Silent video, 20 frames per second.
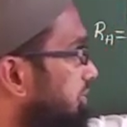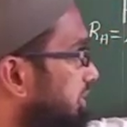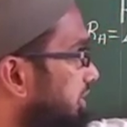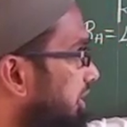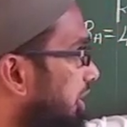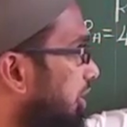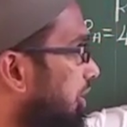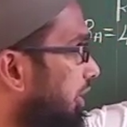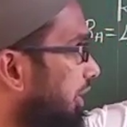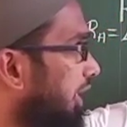which
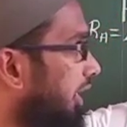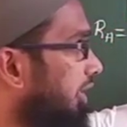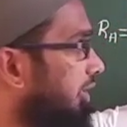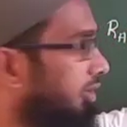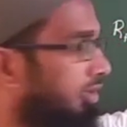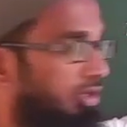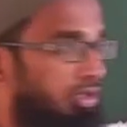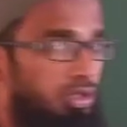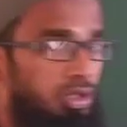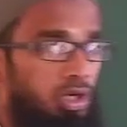are acting
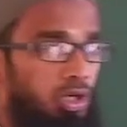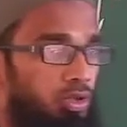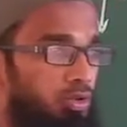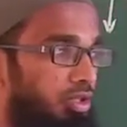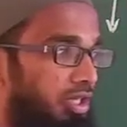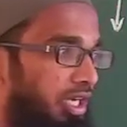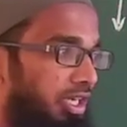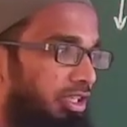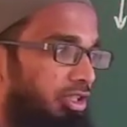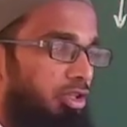on
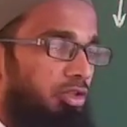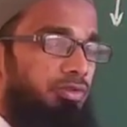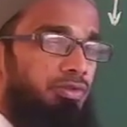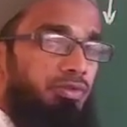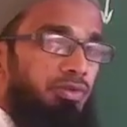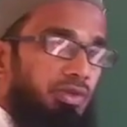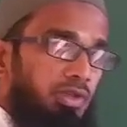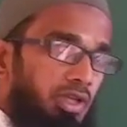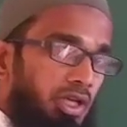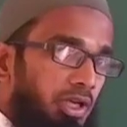the right of
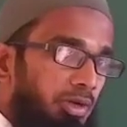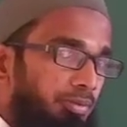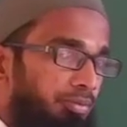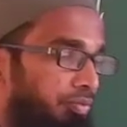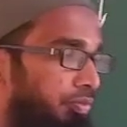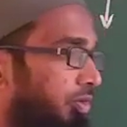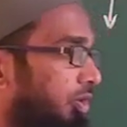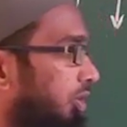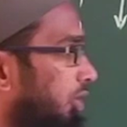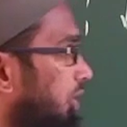A.
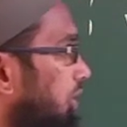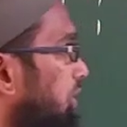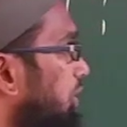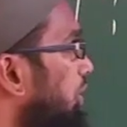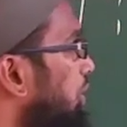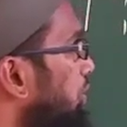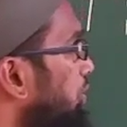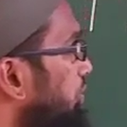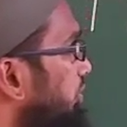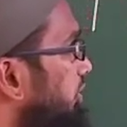
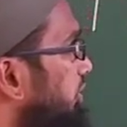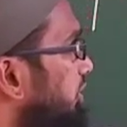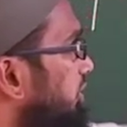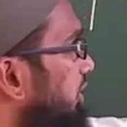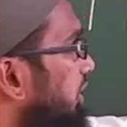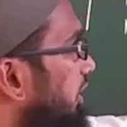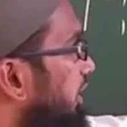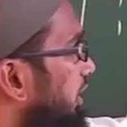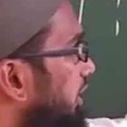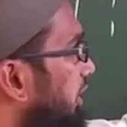Now this is
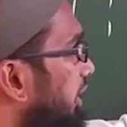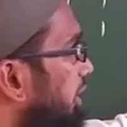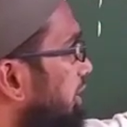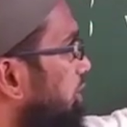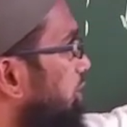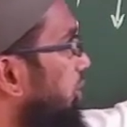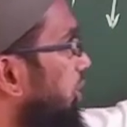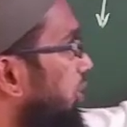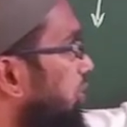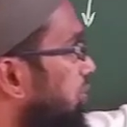are
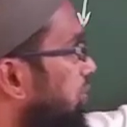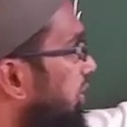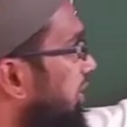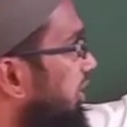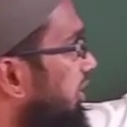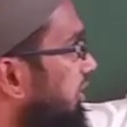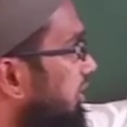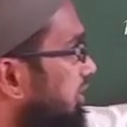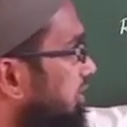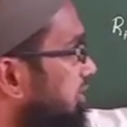acting downward
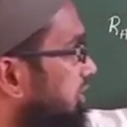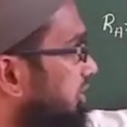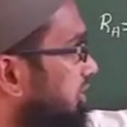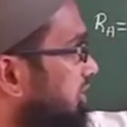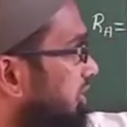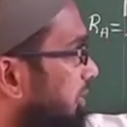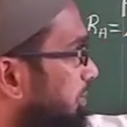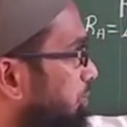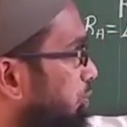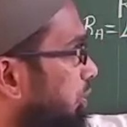here, this is
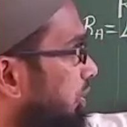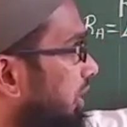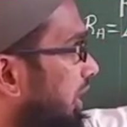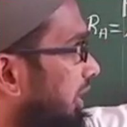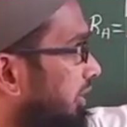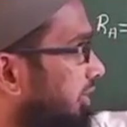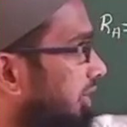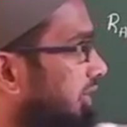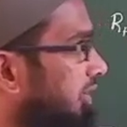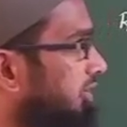upward
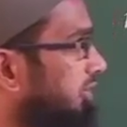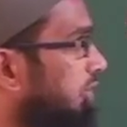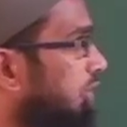and that is